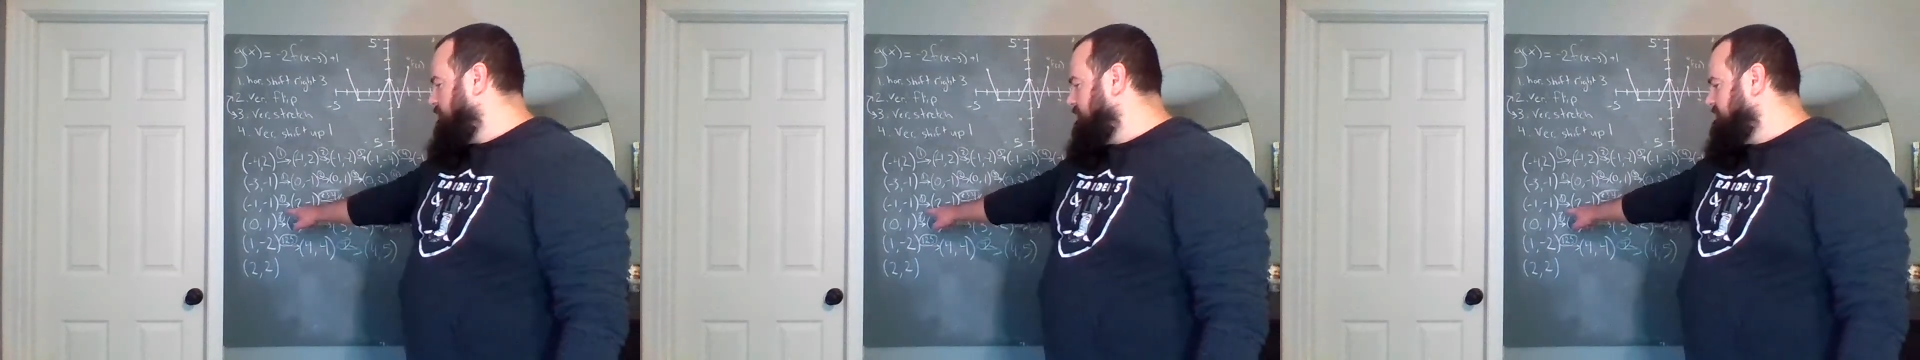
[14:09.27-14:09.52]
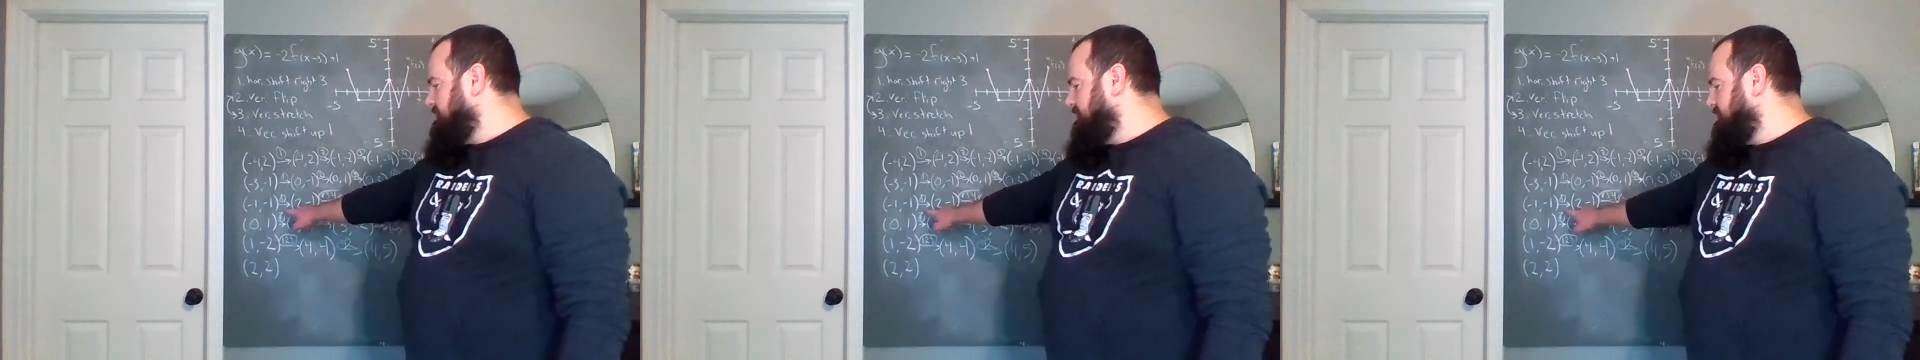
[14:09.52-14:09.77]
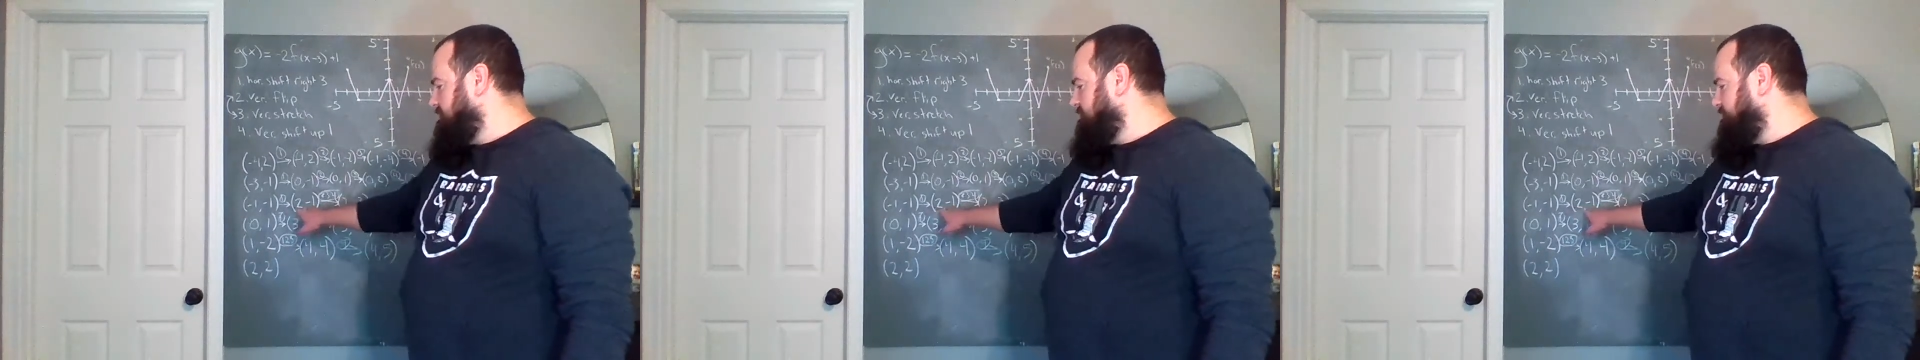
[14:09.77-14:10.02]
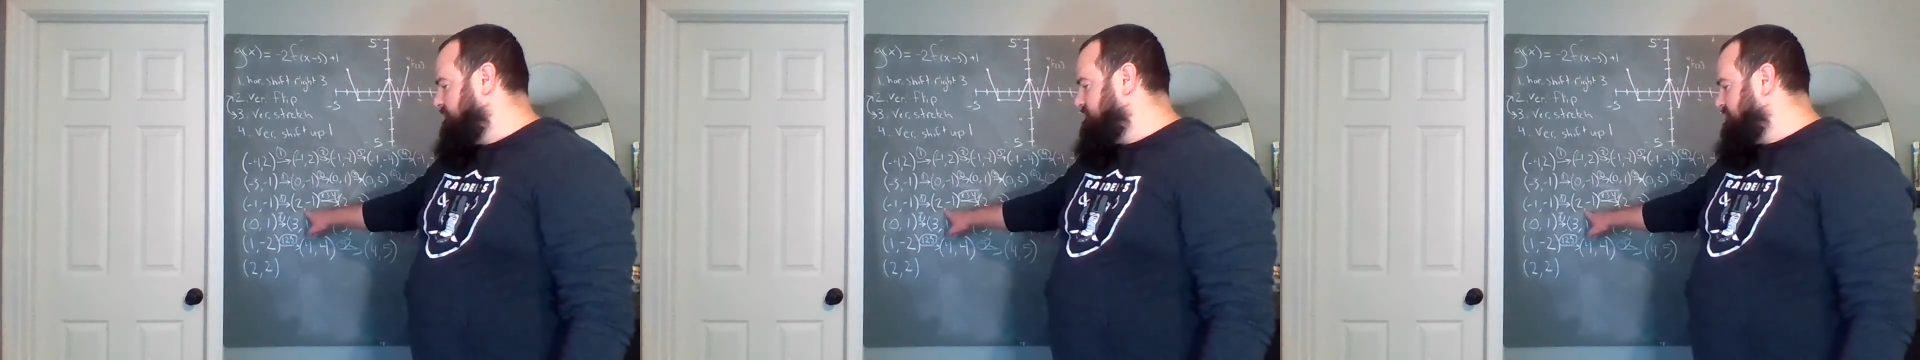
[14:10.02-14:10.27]
we did the
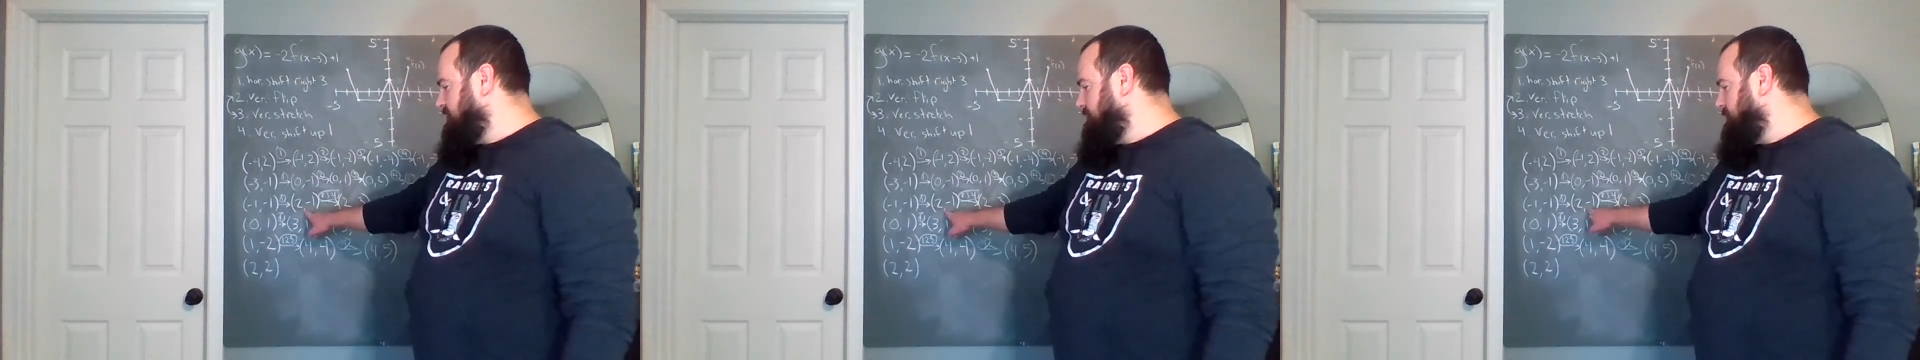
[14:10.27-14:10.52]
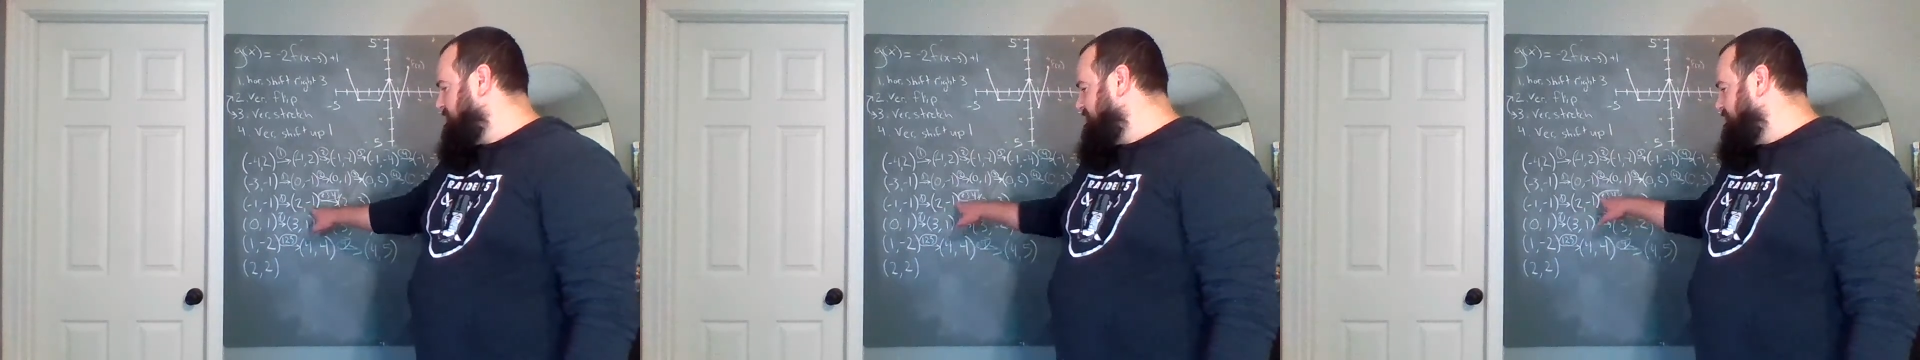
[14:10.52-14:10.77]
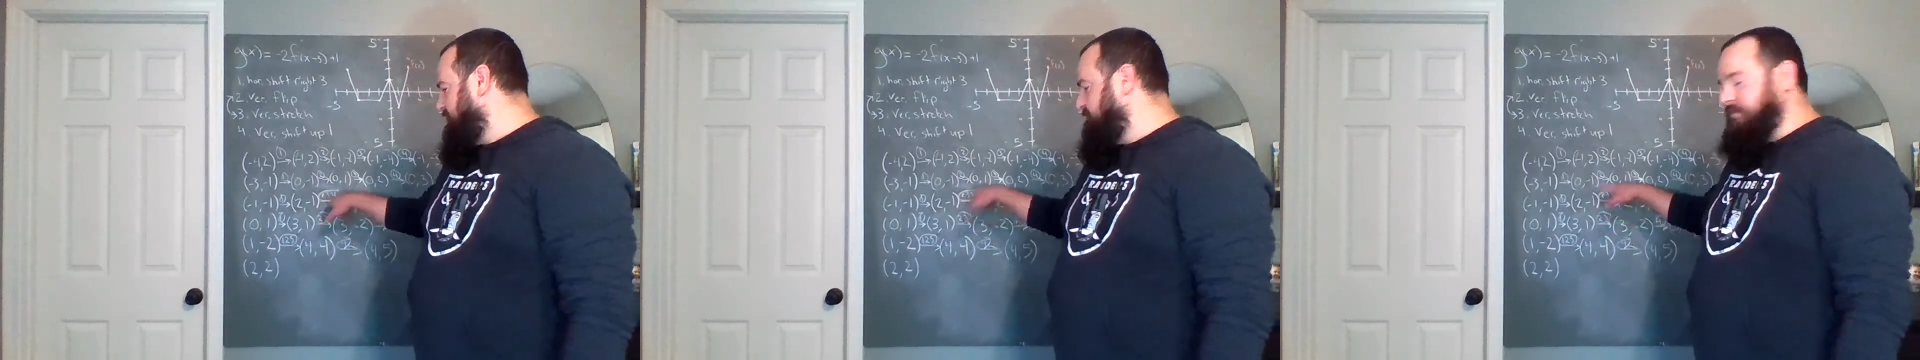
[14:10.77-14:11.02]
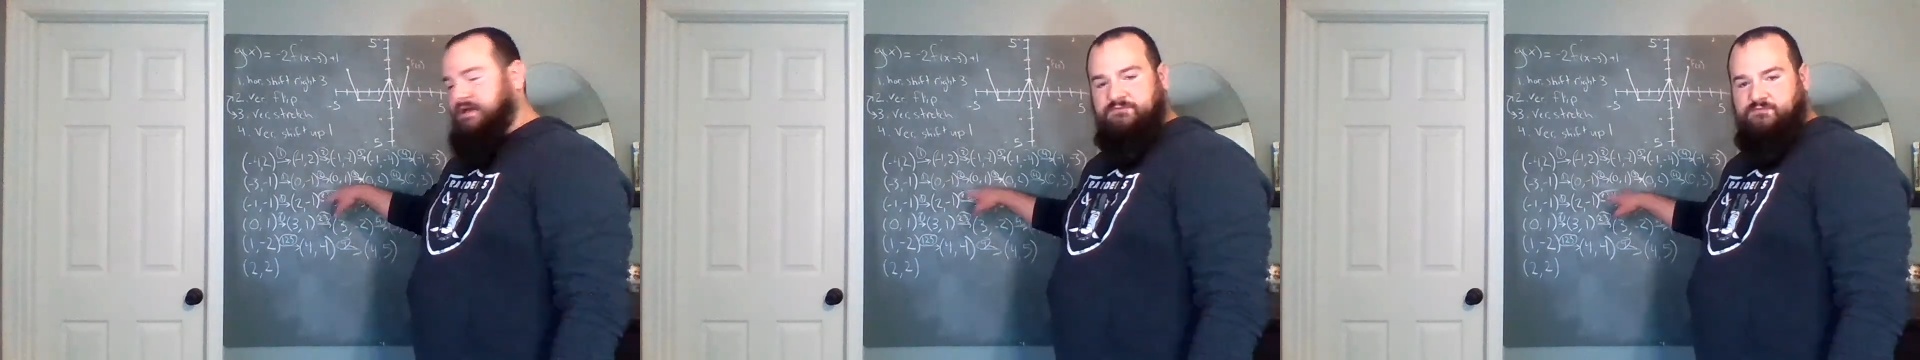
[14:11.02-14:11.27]
first step and then we
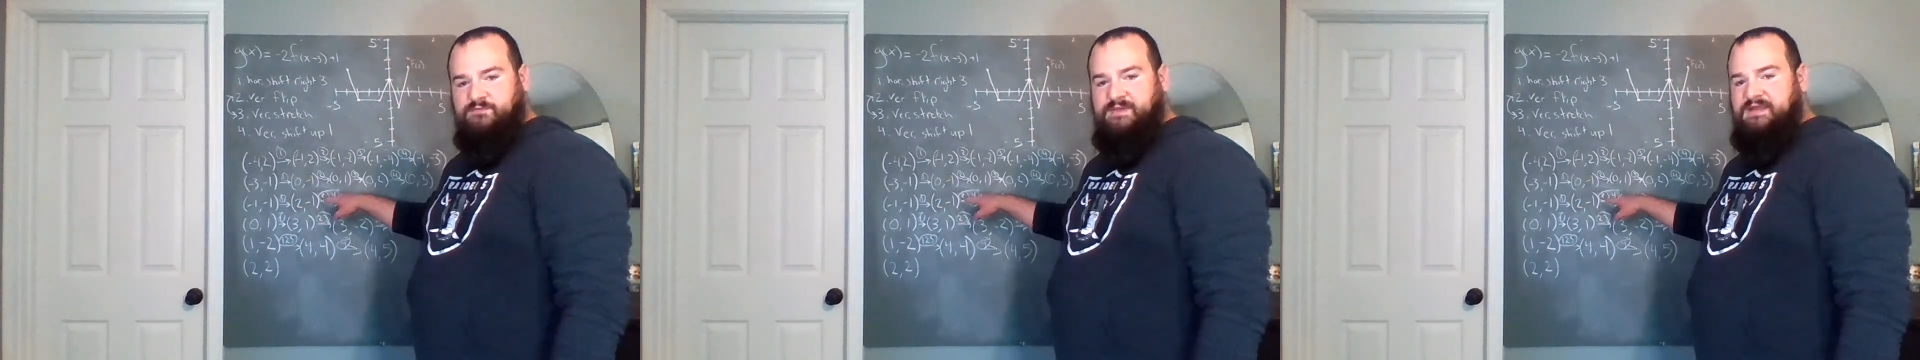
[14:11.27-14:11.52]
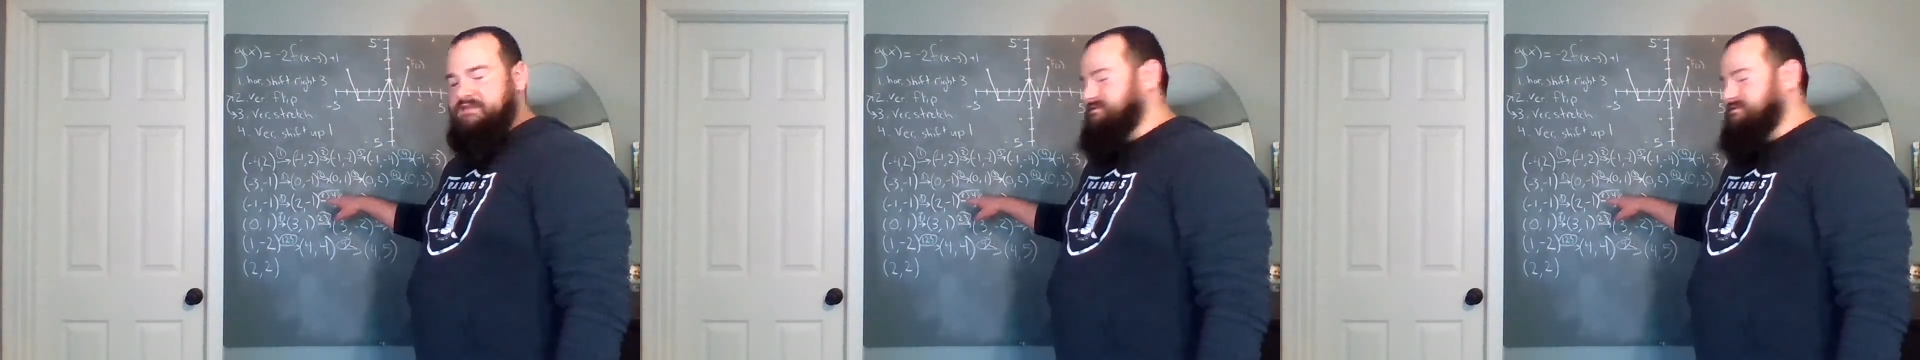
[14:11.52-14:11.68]
combined the remaining